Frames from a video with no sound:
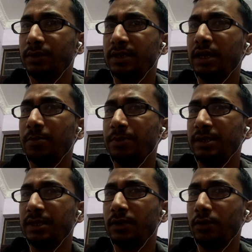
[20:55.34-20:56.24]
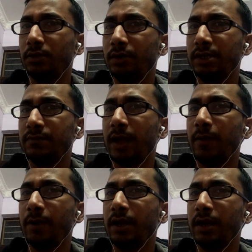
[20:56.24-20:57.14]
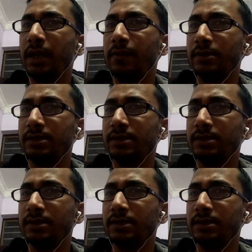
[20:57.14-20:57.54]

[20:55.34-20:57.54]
CRPC and all. It's 511